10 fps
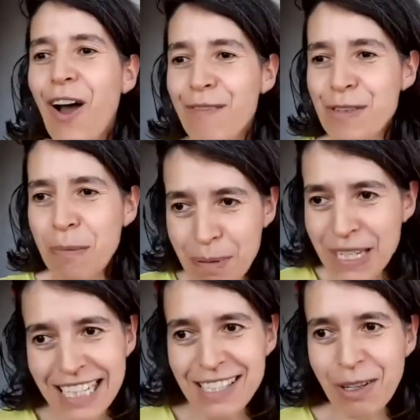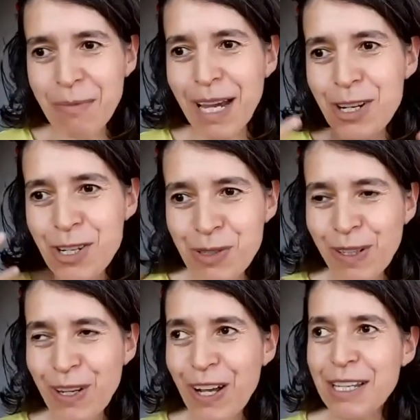of the piece on my
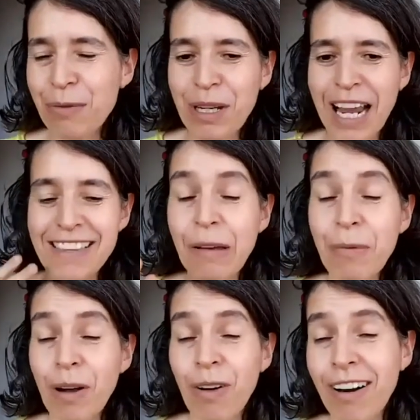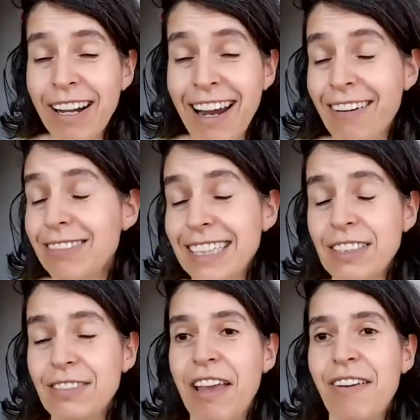shoulders that I think we all carry,
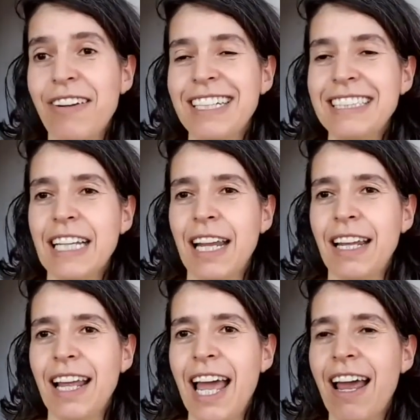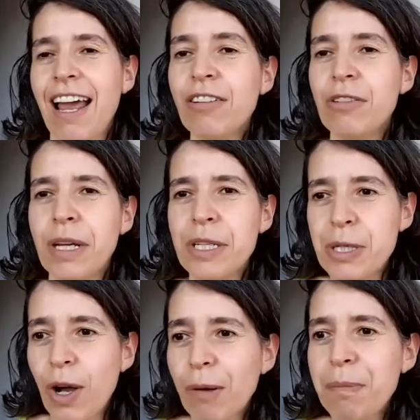the violinist. And I
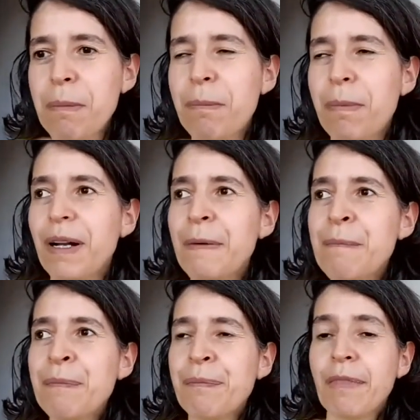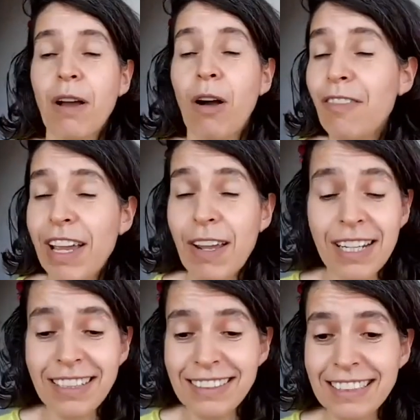encourage all people, all
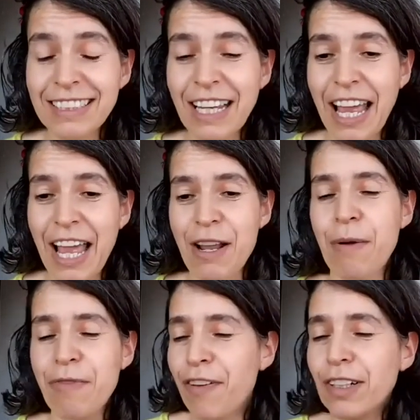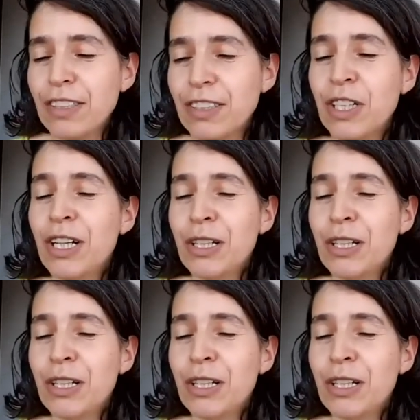violinists, first